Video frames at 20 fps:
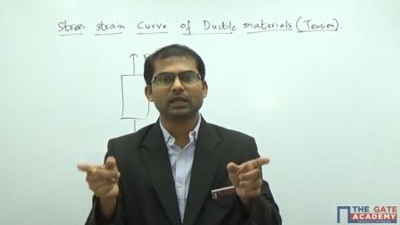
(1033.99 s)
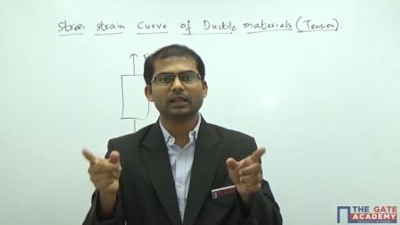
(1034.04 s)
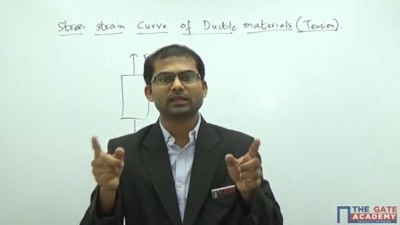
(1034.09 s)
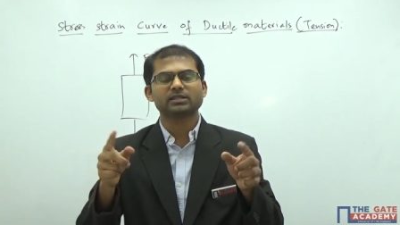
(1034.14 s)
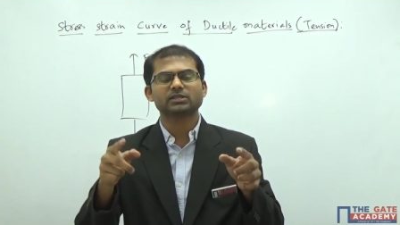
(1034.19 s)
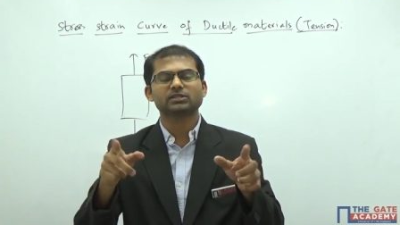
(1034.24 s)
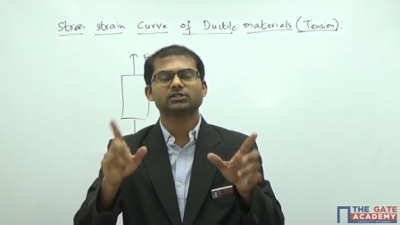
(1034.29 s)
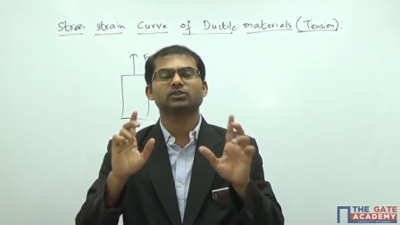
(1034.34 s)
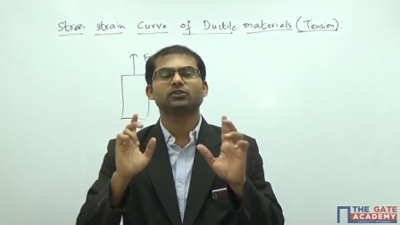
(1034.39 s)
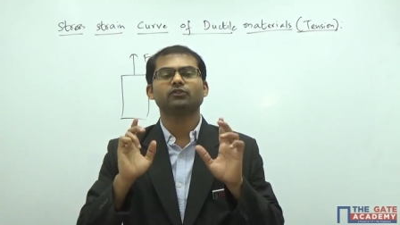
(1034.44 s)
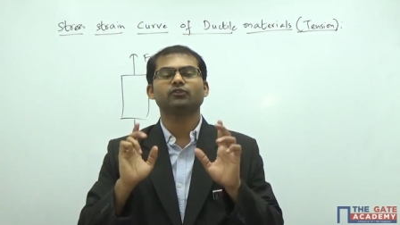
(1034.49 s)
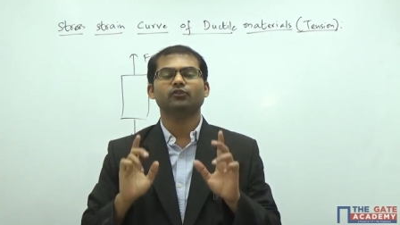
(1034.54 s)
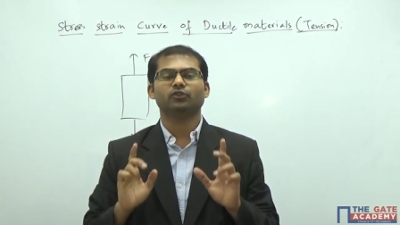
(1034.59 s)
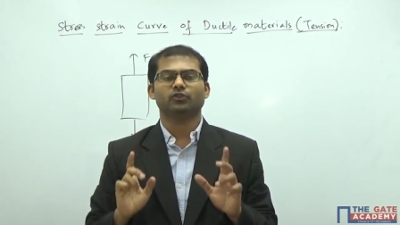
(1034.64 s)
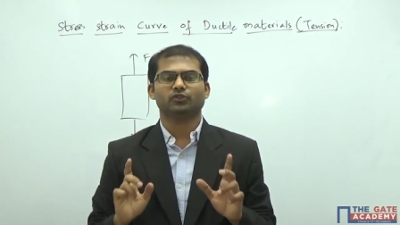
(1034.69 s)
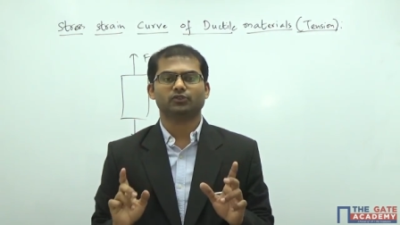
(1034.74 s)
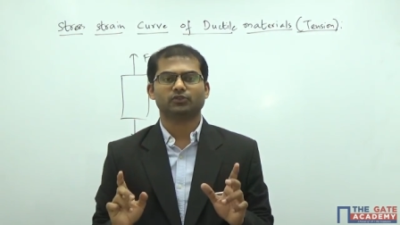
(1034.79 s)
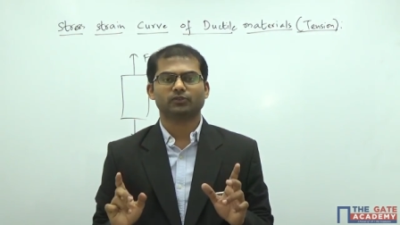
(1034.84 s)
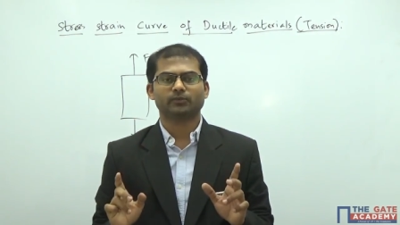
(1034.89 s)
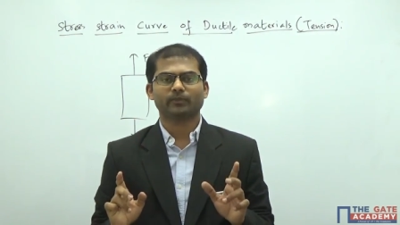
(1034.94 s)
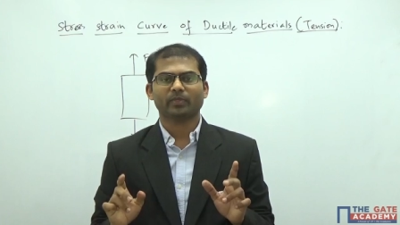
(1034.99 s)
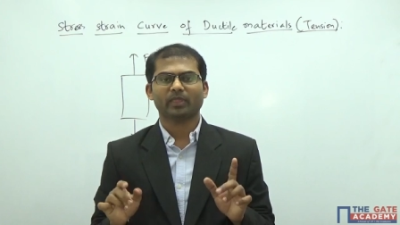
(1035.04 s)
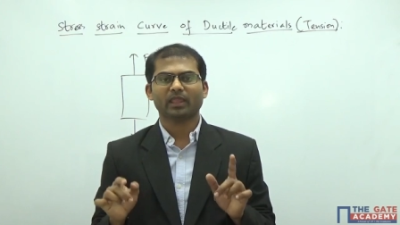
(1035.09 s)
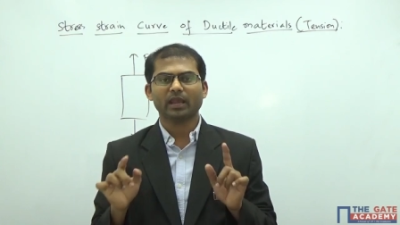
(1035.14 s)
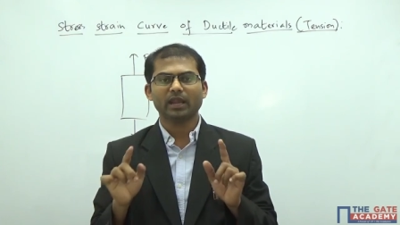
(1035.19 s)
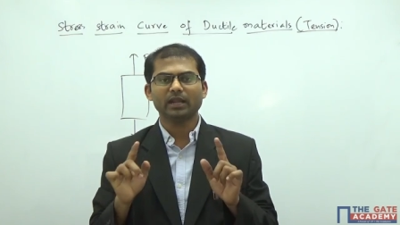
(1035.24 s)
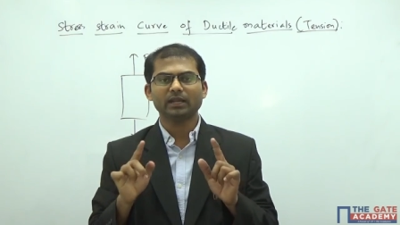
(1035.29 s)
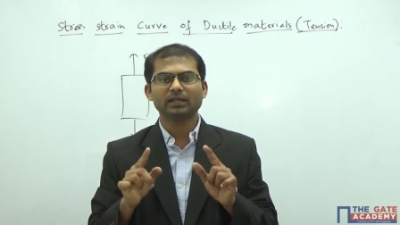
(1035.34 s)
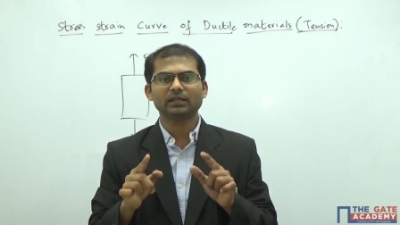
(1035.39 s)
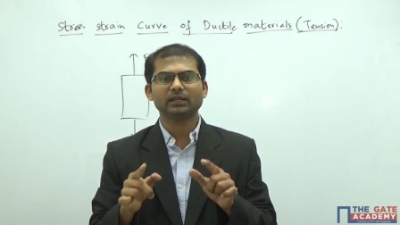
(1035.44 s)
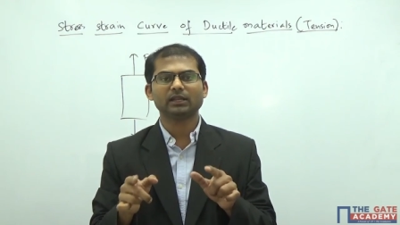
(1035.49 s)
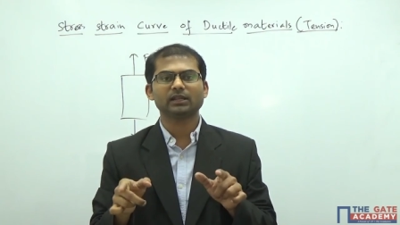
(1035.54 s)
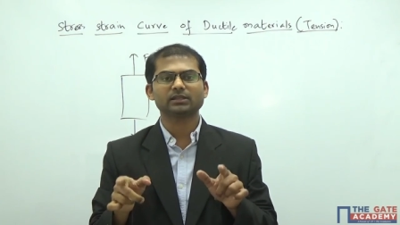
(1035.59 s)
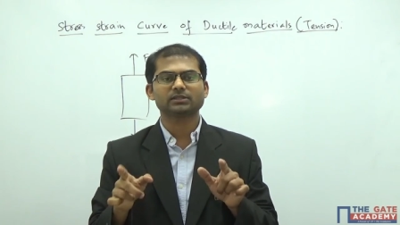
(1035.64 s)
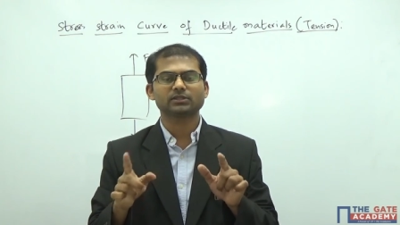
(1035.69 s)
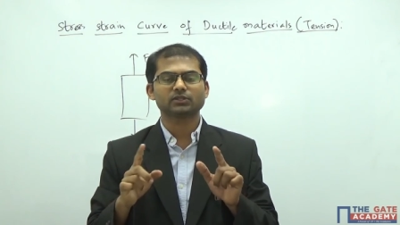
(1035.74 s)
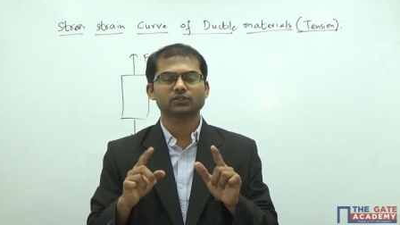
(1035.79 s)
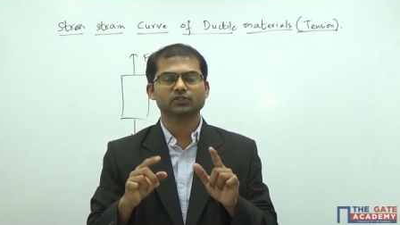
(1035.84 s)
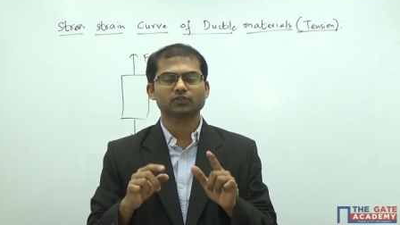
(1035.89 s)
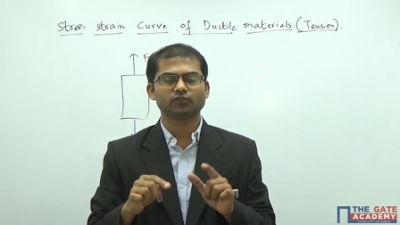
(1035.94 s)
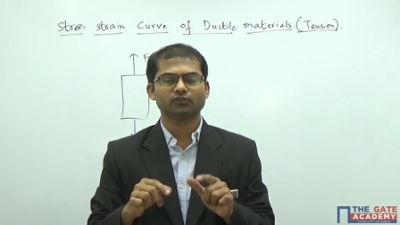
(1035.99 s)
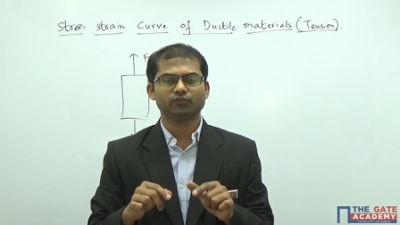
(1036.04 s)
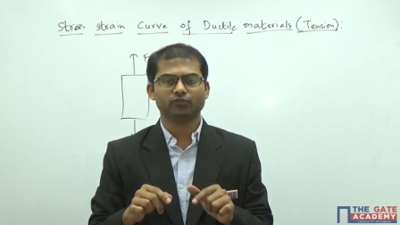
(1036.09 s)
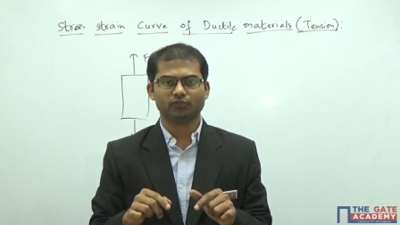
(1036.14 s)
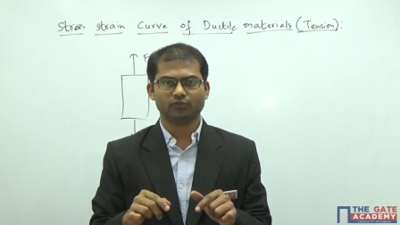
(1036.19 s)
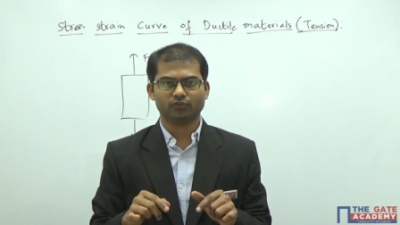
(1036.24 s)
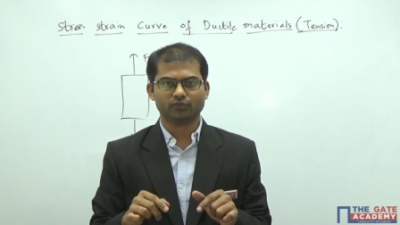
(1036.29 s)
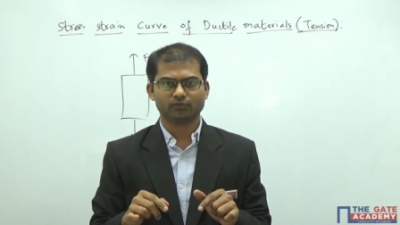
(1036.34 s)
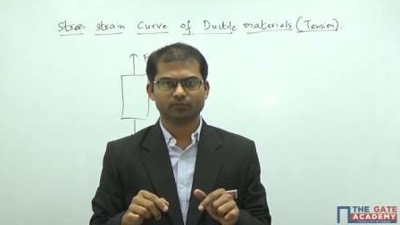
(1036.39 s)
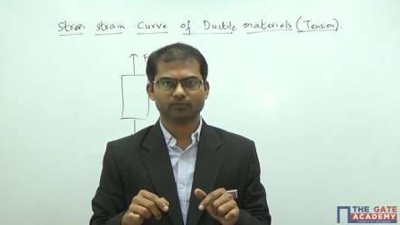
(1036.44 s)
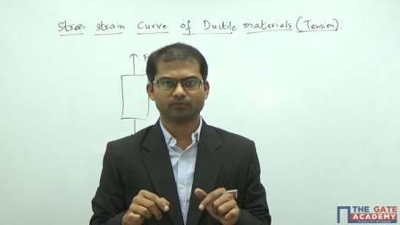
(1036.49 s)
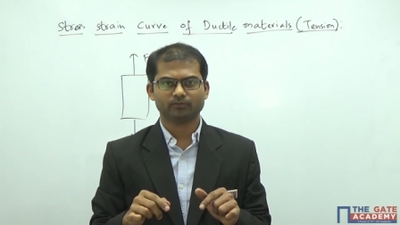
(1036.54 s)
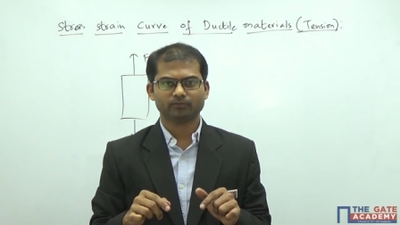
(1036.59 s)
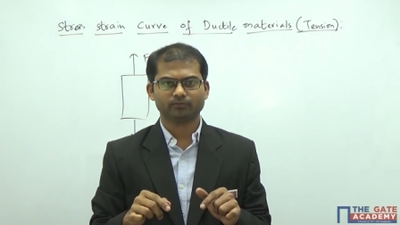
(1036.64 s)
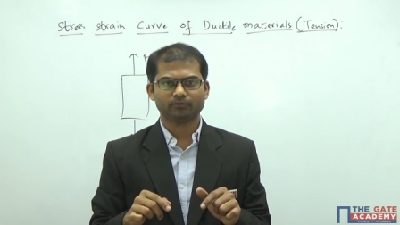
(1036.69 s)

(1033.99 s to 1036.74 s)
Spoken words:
resistive force, internal resistive force.